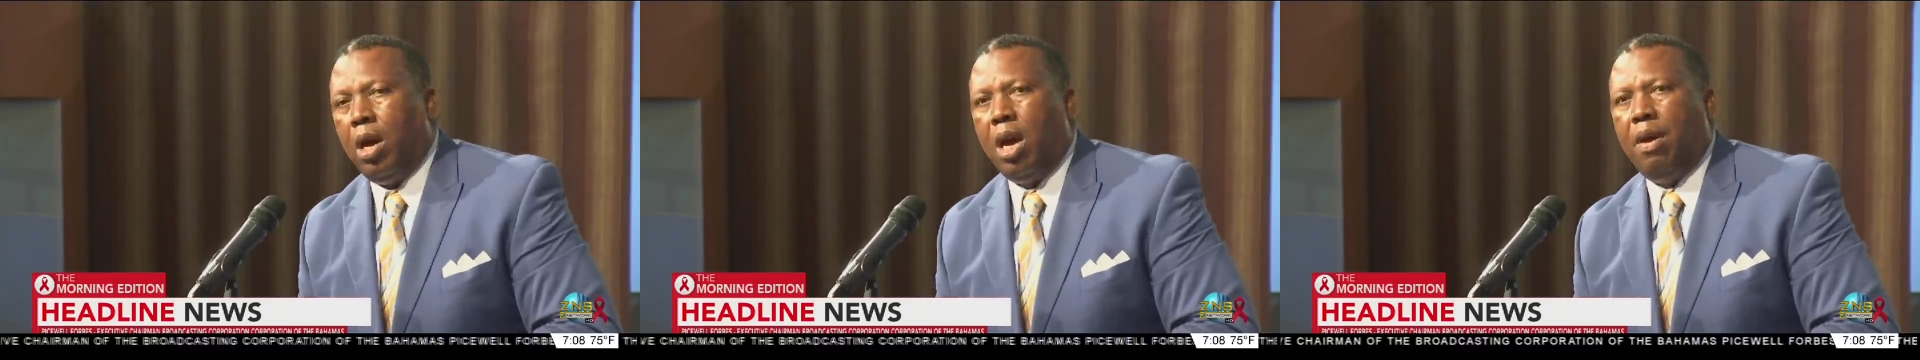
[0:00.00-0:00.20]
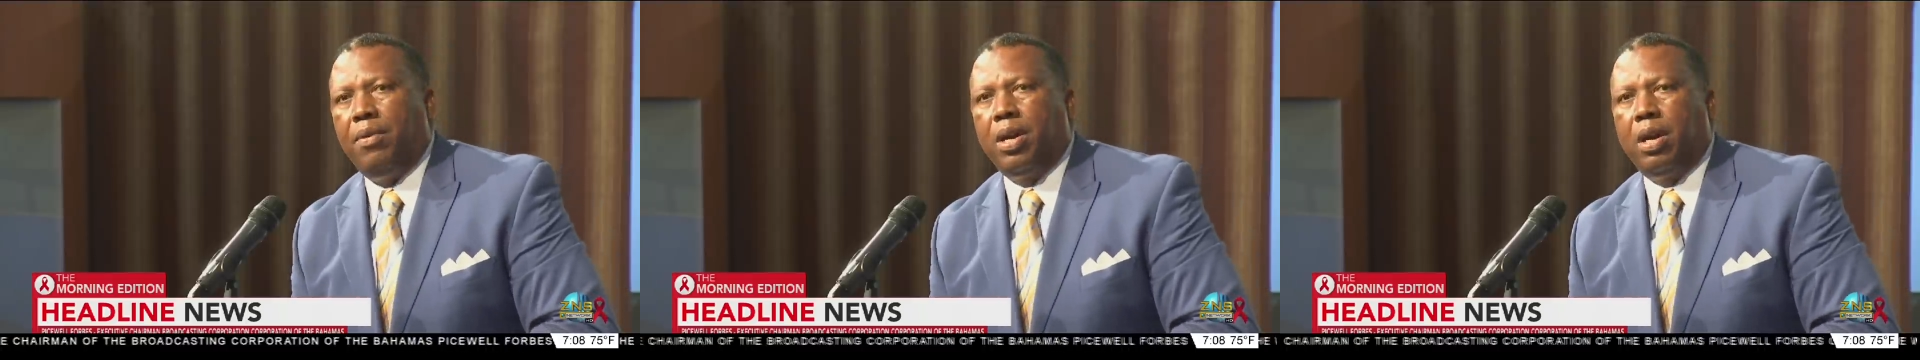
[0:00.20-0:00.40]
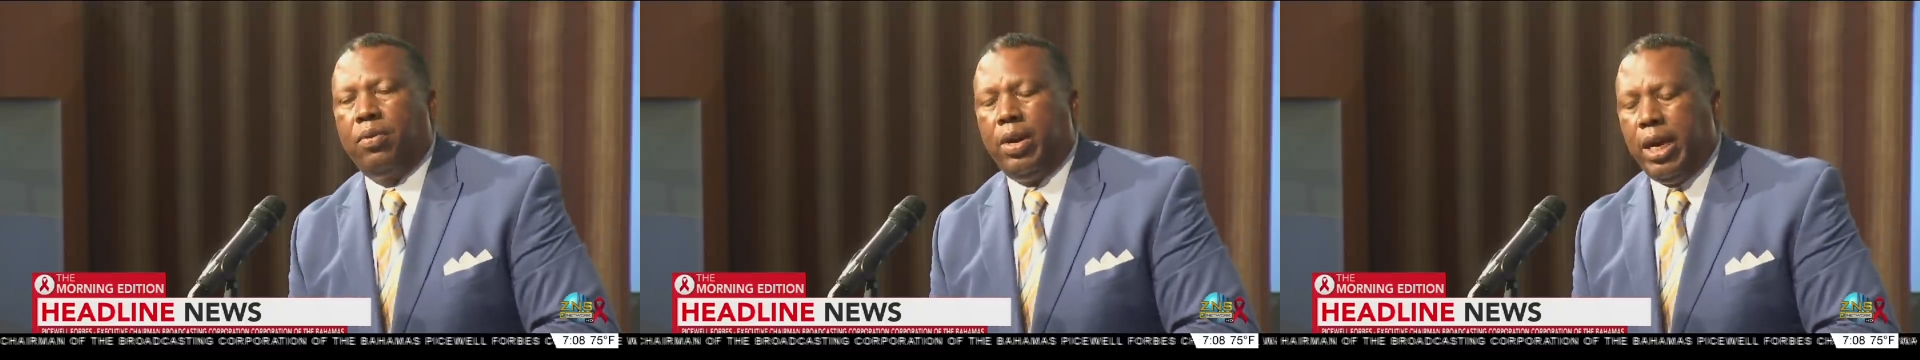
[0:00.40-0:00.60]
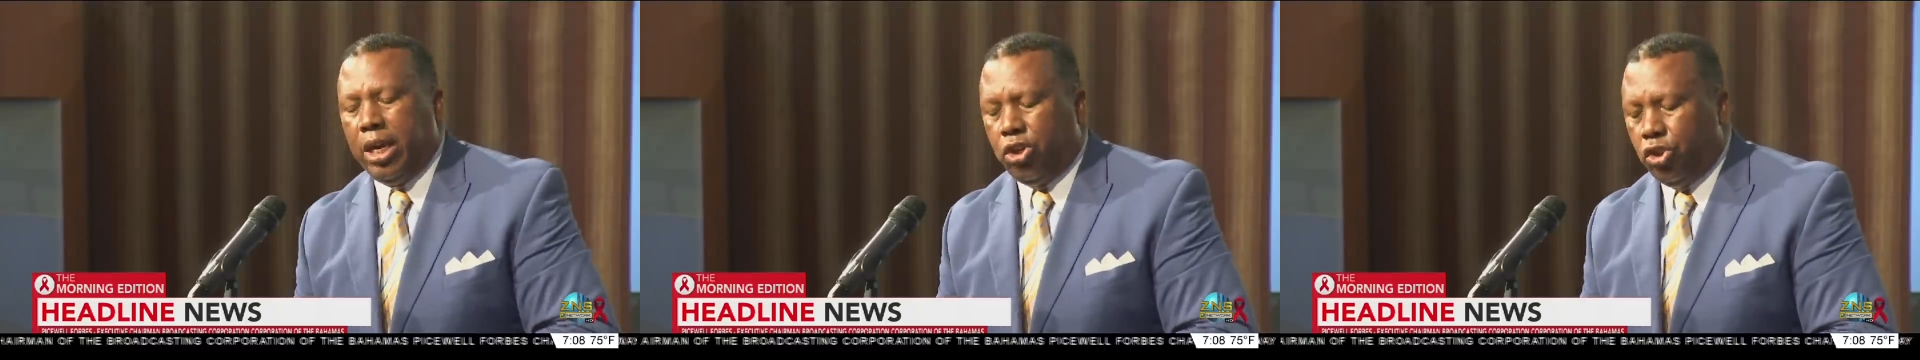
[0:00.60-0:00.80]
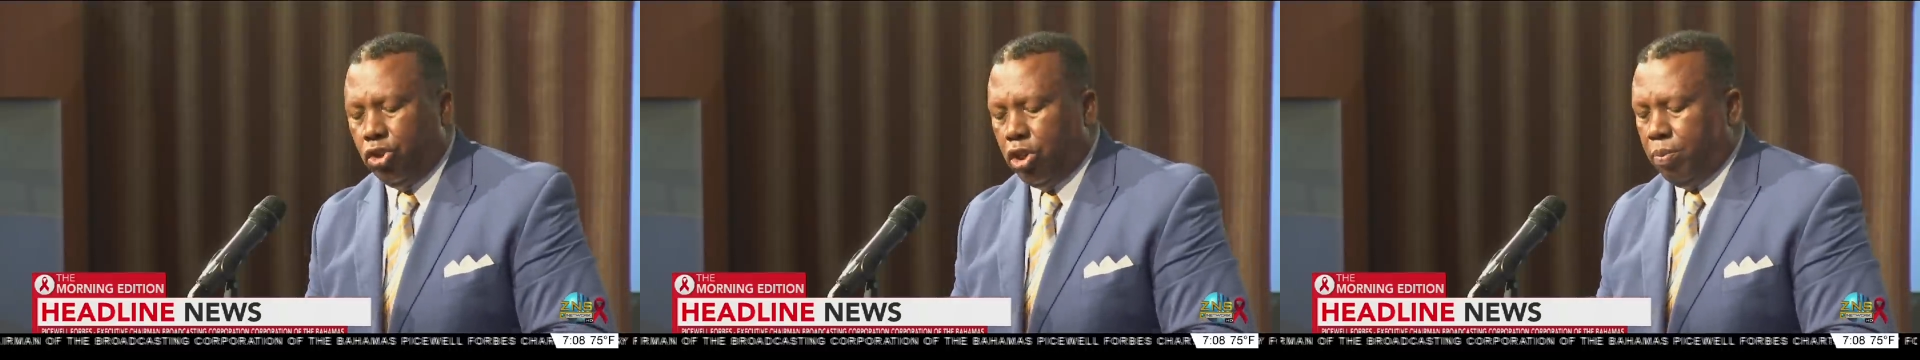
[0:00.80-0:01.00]
having a
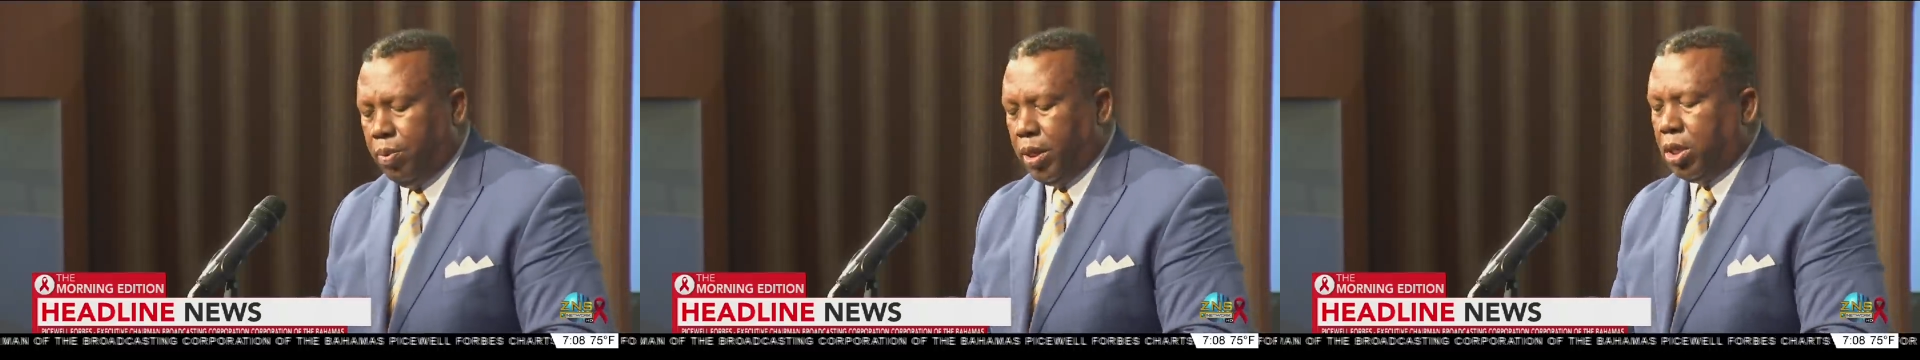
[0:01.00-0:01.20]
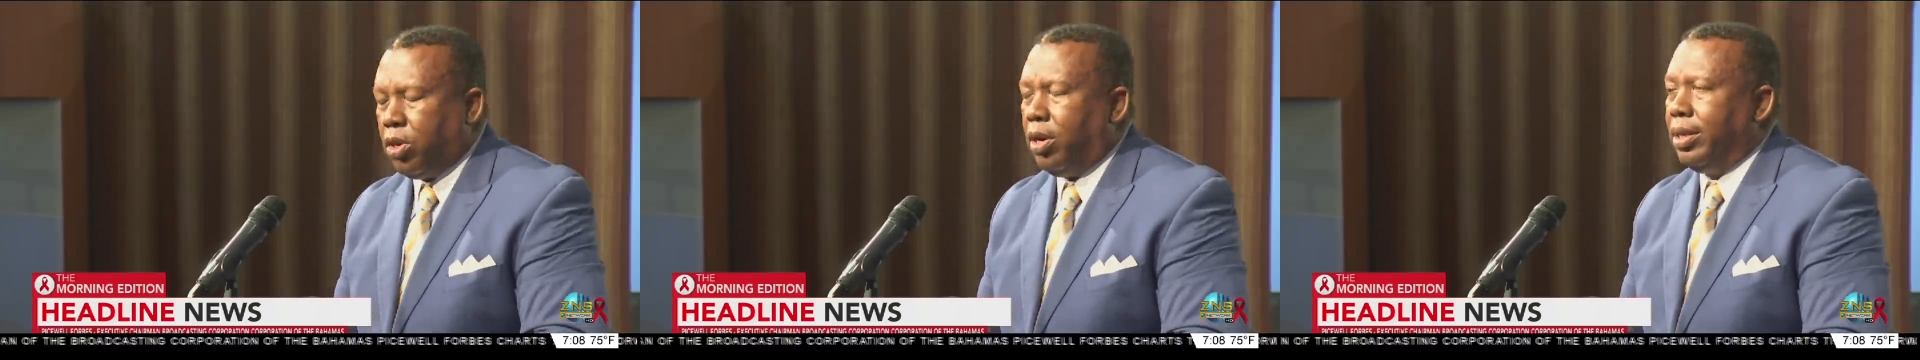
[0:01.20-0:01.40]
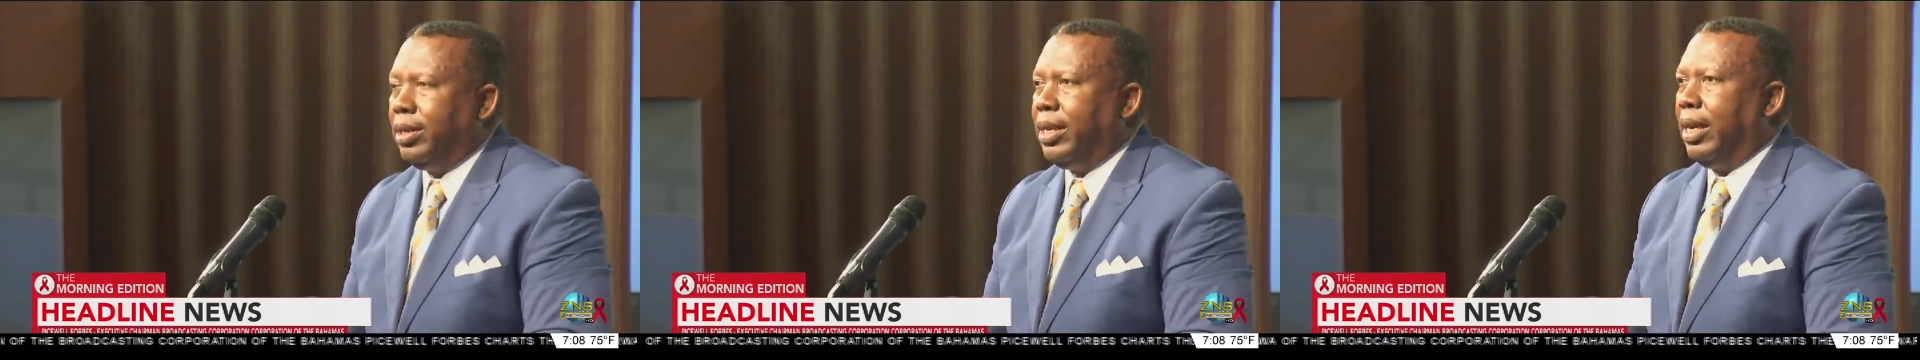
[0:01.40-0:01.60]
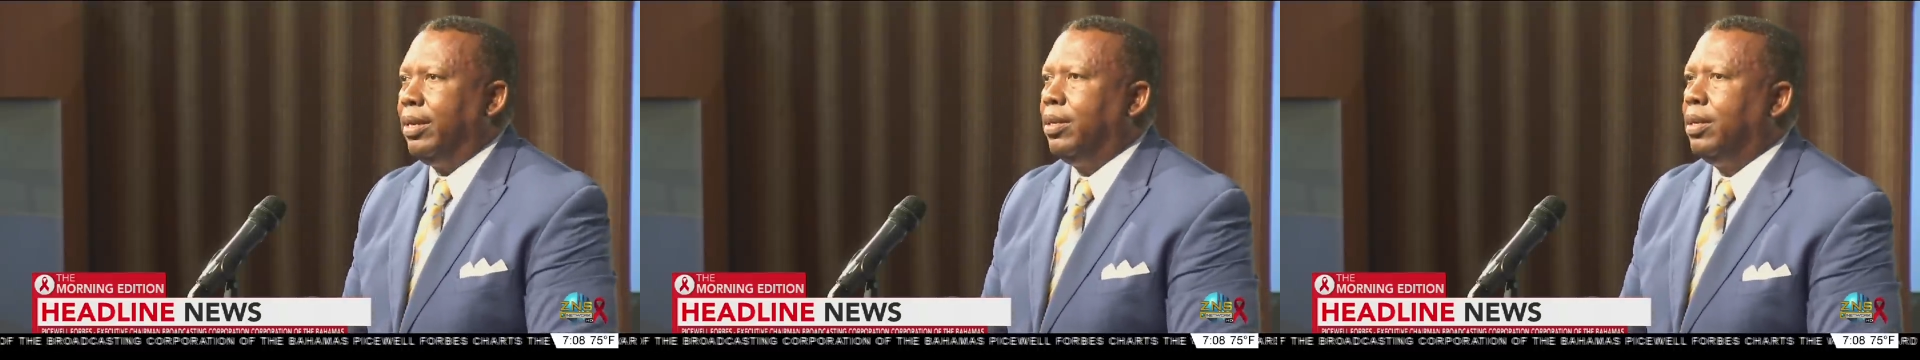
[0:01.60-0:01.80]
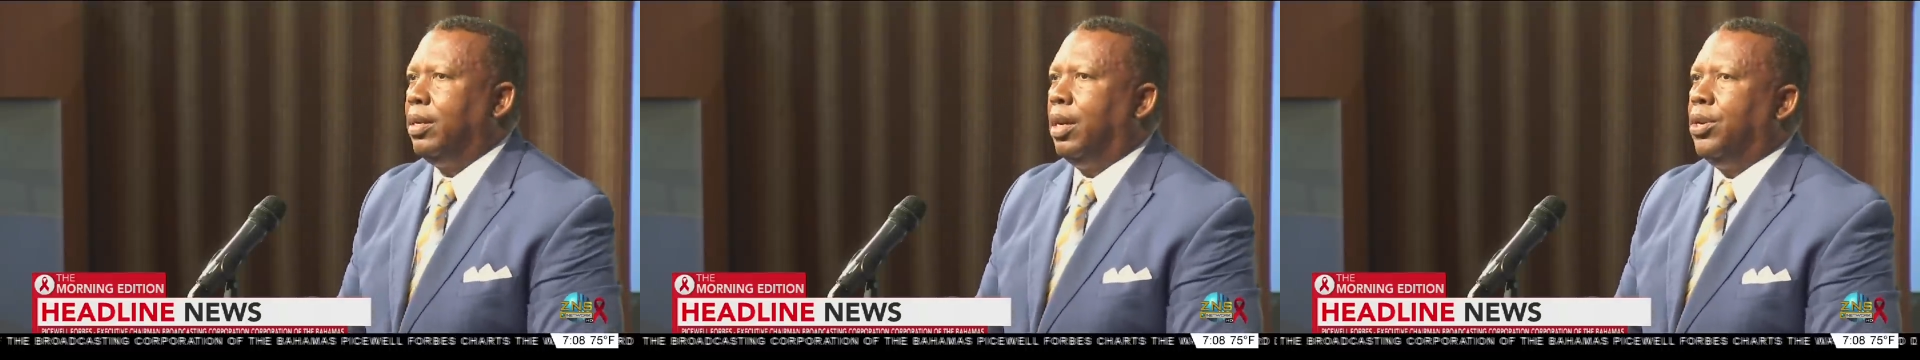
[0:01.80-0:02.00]
relationship with content